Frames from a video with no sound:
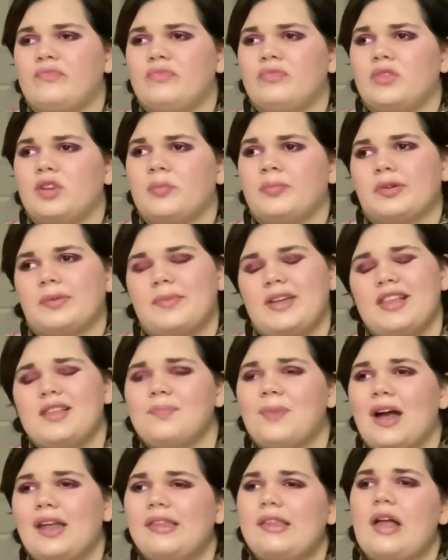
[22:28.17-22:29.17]
Burmese
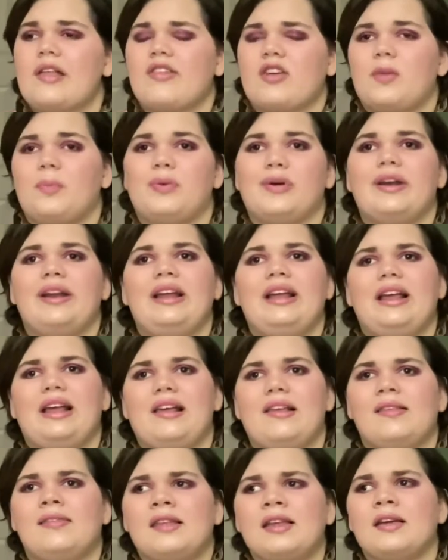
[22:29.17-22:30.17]
pythons are pretty
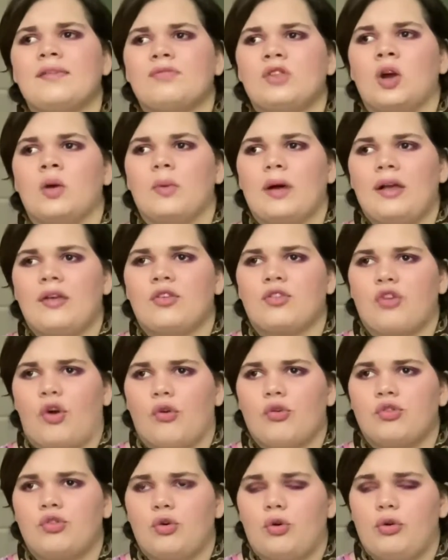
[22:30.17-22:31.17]
easy if they're well
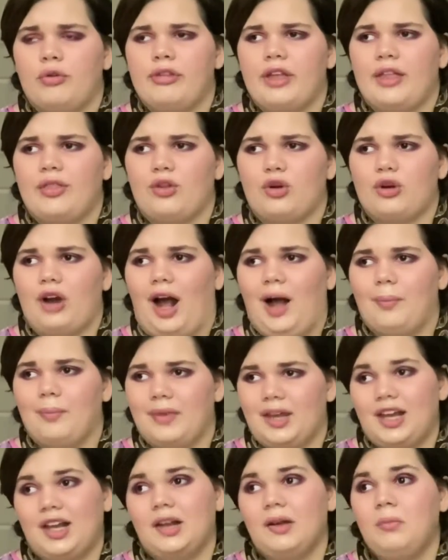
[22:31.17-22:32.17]
socialed and they're not
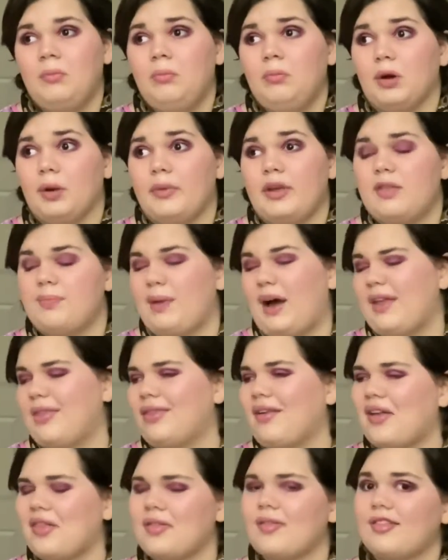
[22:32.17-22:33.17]
mean. Burmese
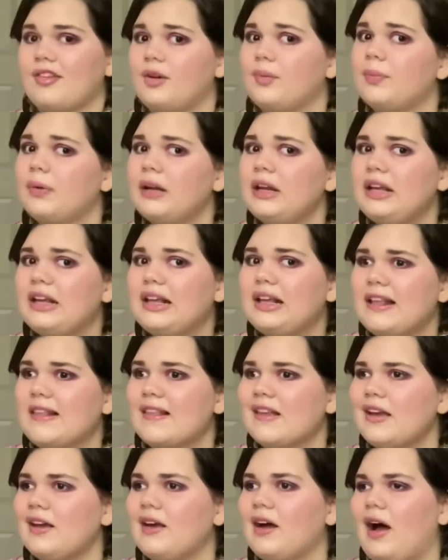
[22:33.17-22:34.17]
pythons are pretty
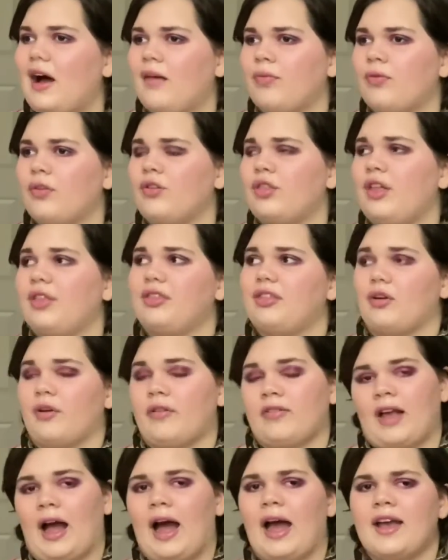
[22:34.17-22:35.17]
easy other than their
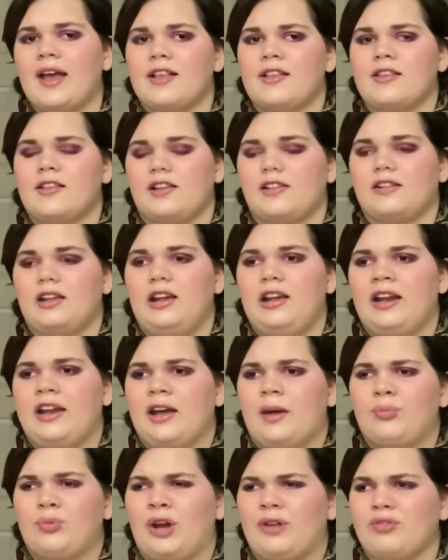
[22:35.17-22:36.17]
size, because cleaning
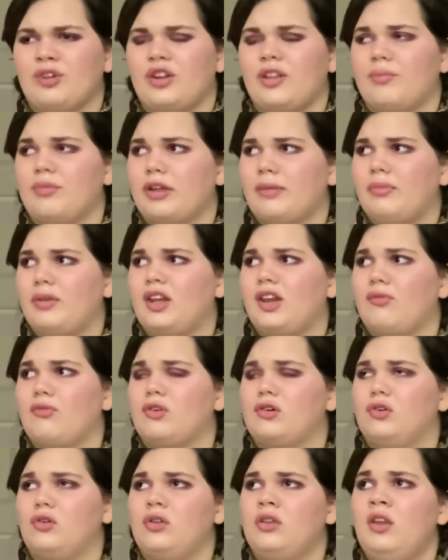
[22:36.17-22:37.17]
up after them can be
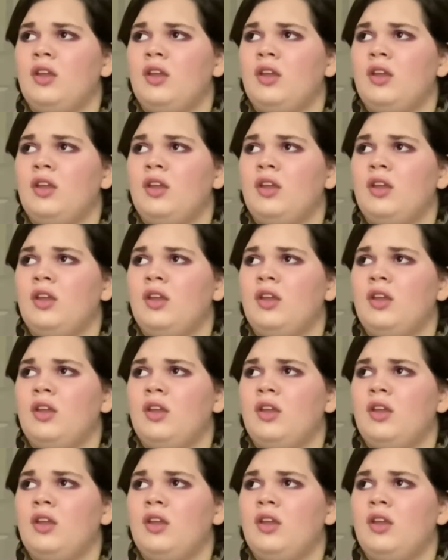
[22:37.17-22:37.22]
difficult.